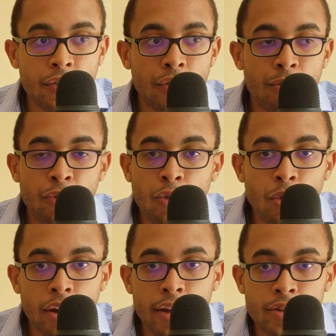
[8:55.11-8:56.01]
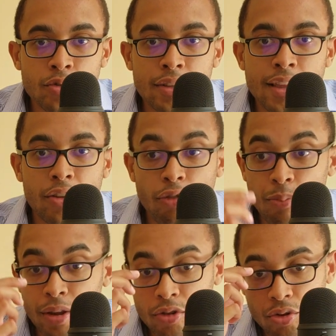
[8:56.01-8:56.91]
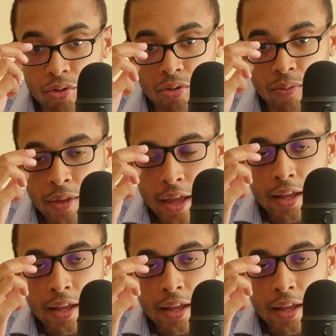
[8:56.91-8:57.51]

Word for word: from foreign countries that you've been to